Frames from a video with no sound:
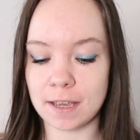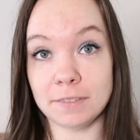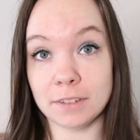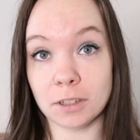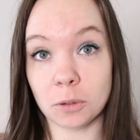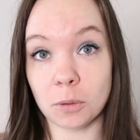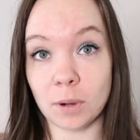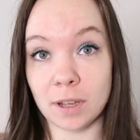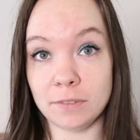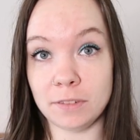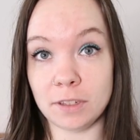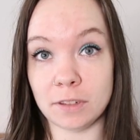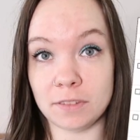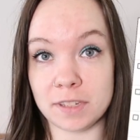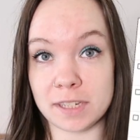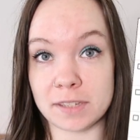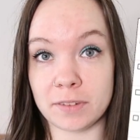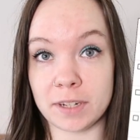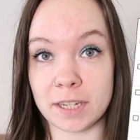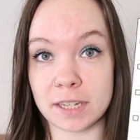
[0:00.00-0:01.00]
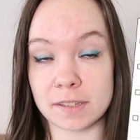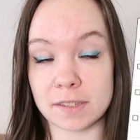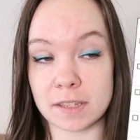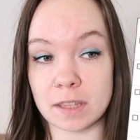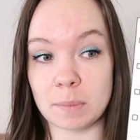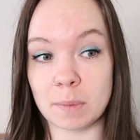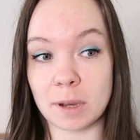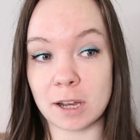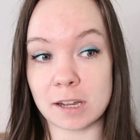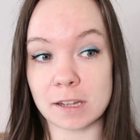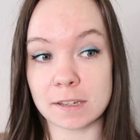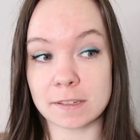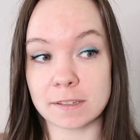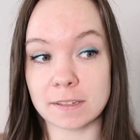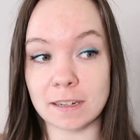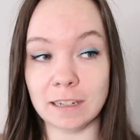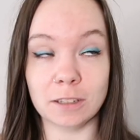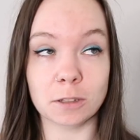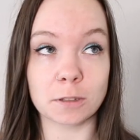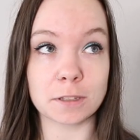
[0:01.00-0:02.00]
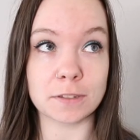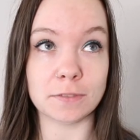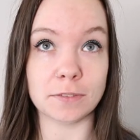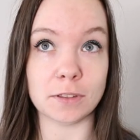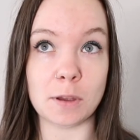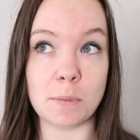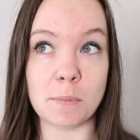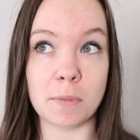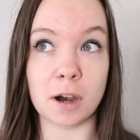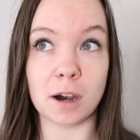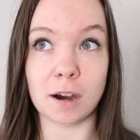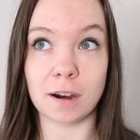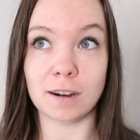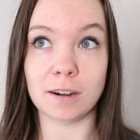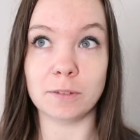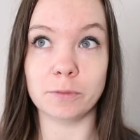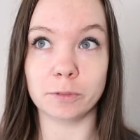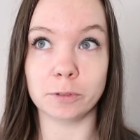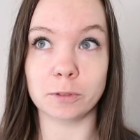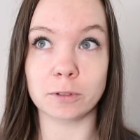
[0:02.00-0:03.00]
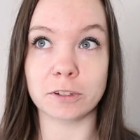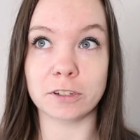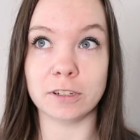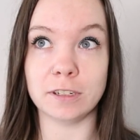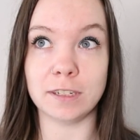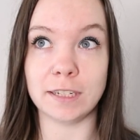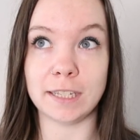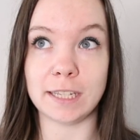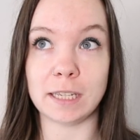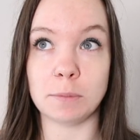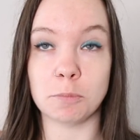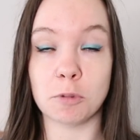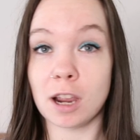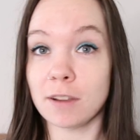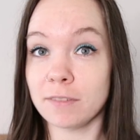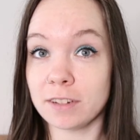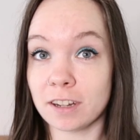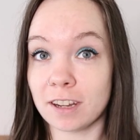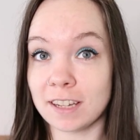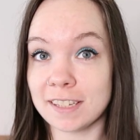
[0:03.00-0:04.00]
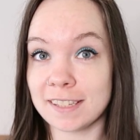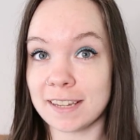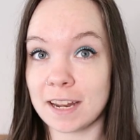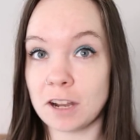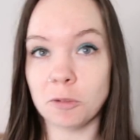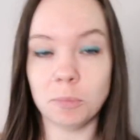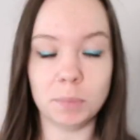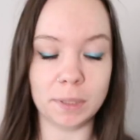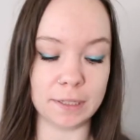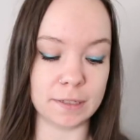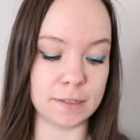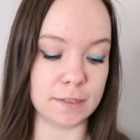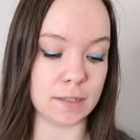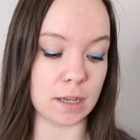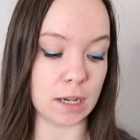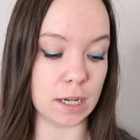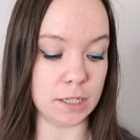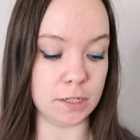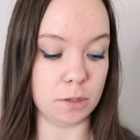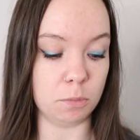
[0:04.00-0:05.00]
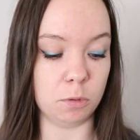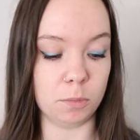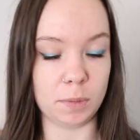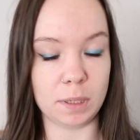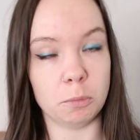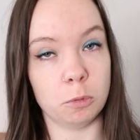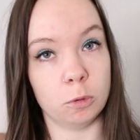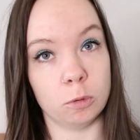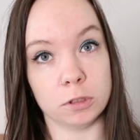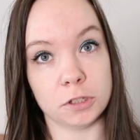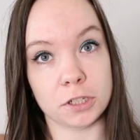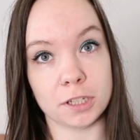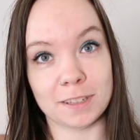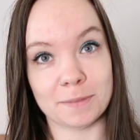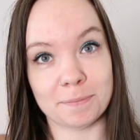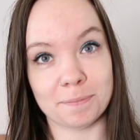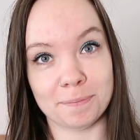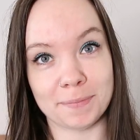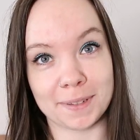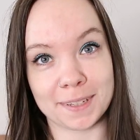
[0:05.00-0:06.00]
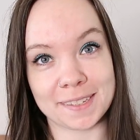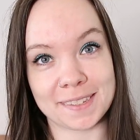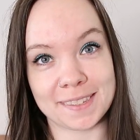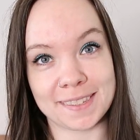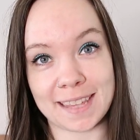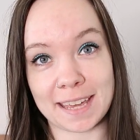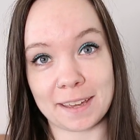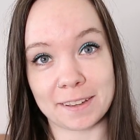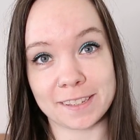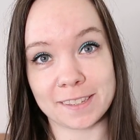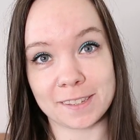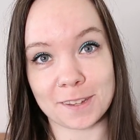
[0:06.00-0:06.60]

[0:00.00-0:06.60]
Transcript: I've done quite a few of these videos in the past. A lot of them are unfortunately privatized now because I don't want people watching them because they are